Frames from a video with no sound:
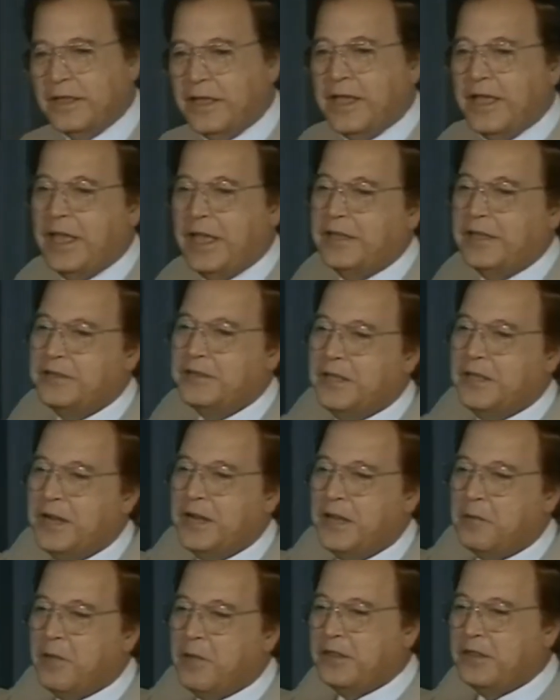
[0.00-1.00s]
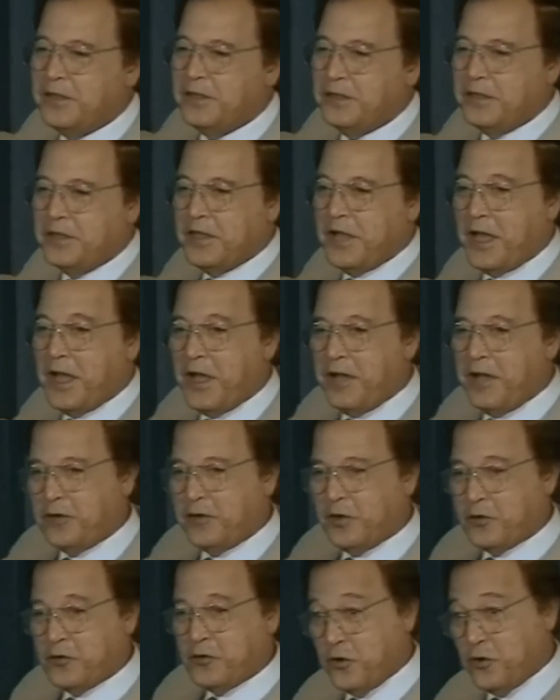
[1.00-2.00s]
Until a month and a half
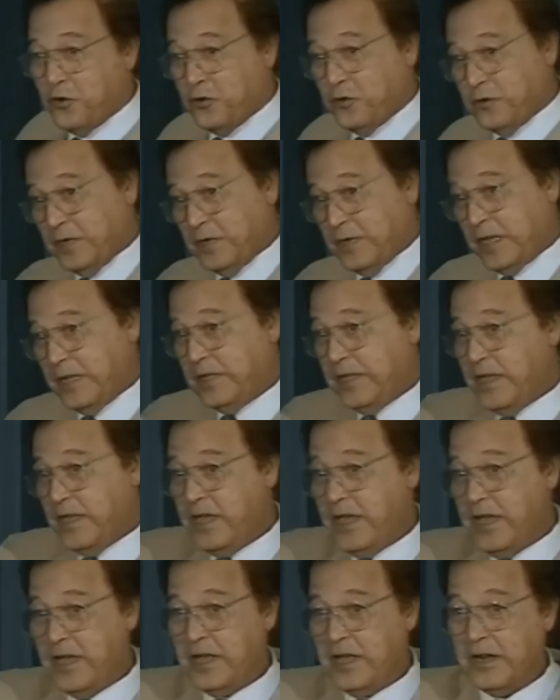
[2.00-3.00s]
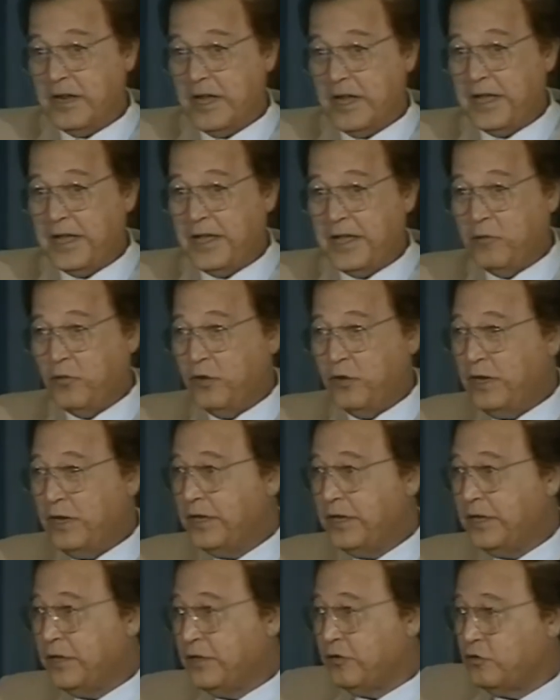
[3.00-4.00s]
ago, and here I am willing
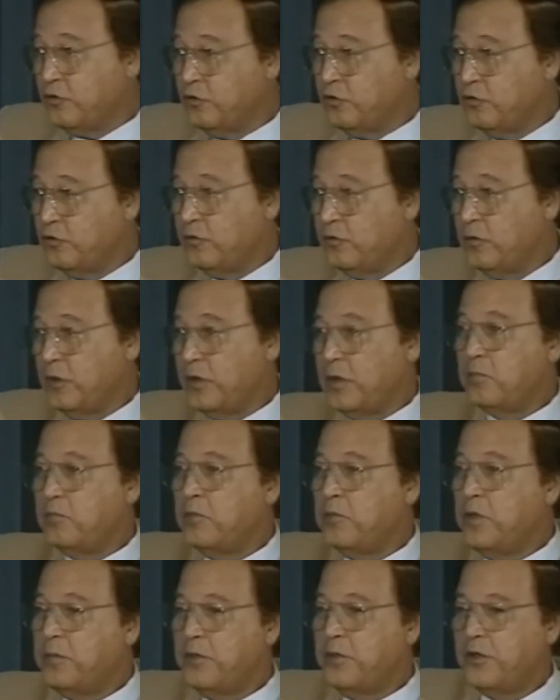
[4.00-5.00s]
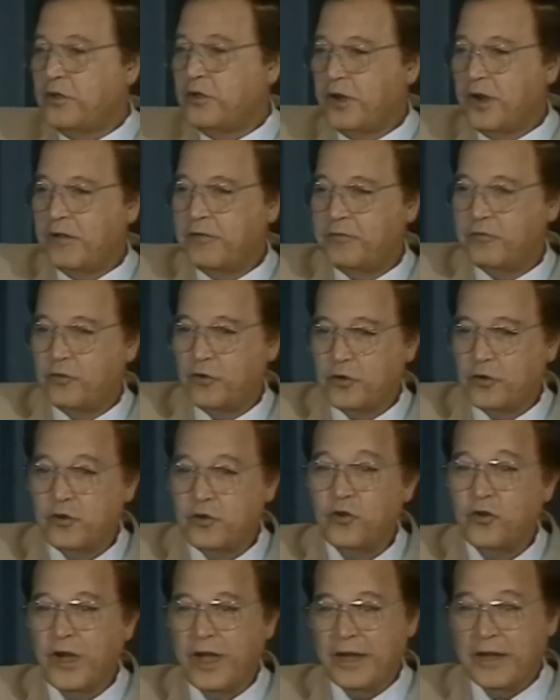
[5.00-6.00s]
to mimeograph for
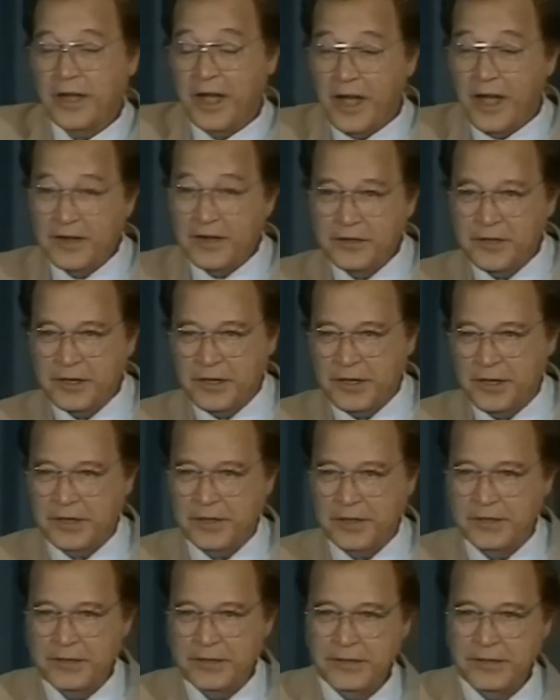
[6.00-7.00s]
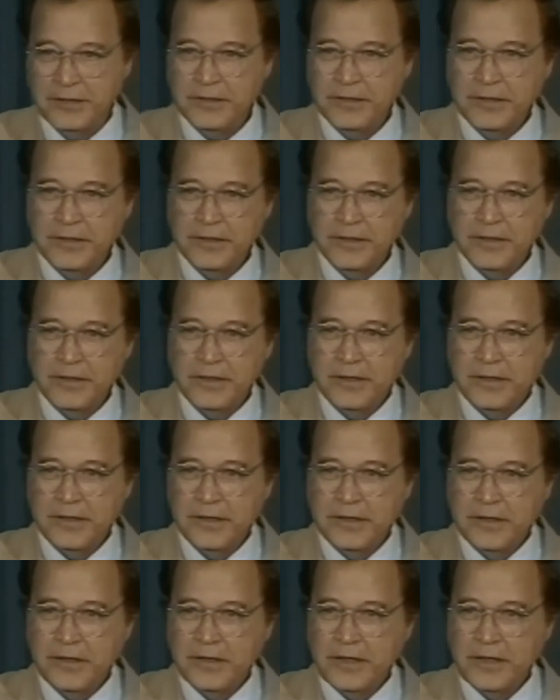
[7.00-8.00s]
you an article.
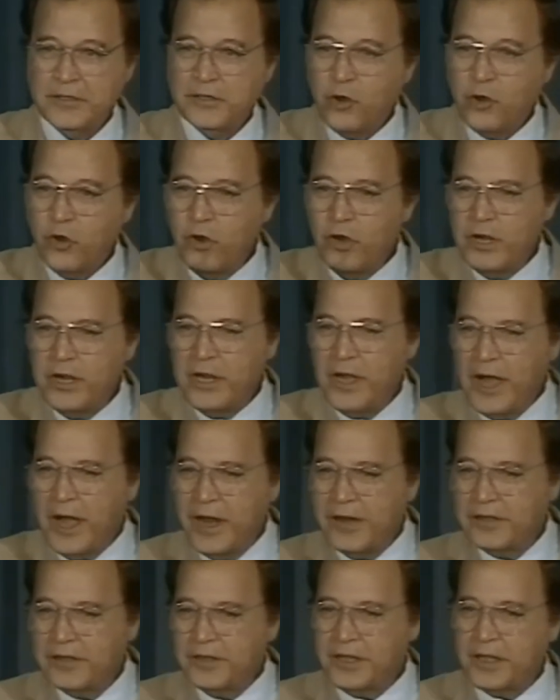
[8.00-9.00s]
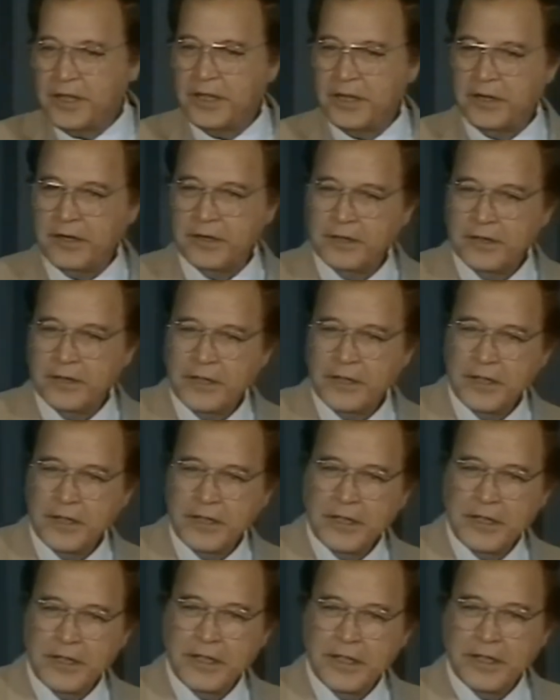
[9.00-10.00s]
That's the only article
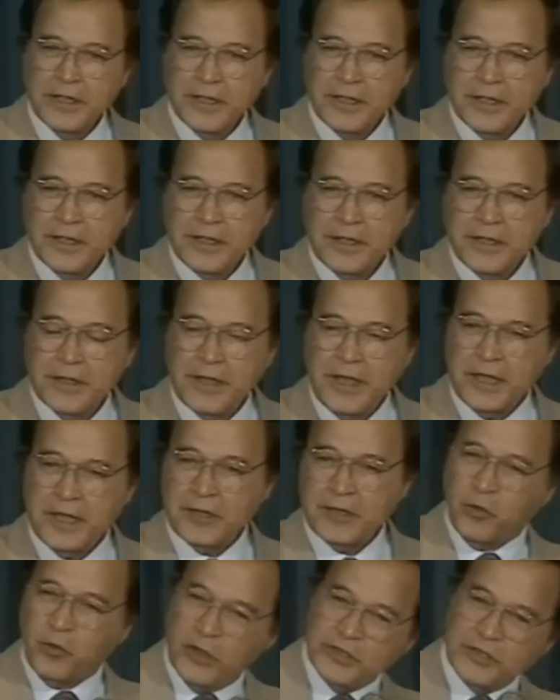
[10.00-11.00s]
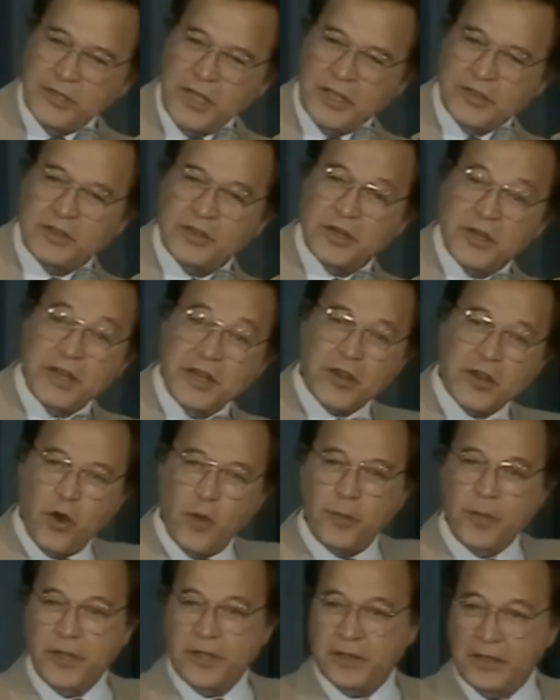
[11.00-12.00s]
that was not
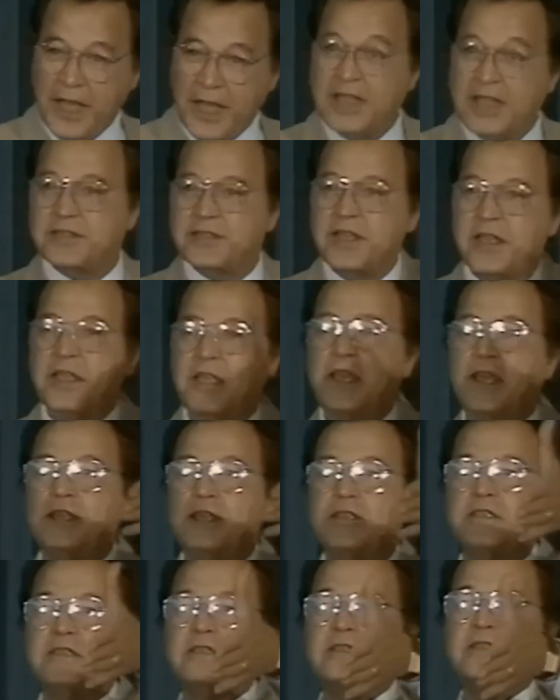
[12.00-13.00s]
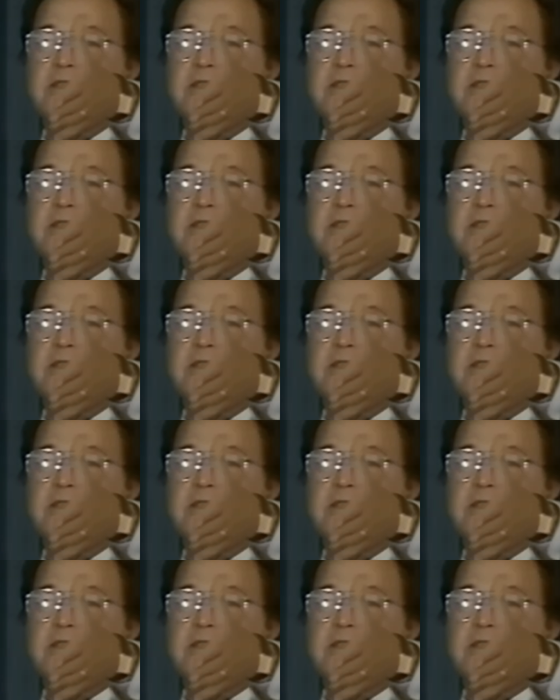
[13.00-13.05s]
recopied, as the case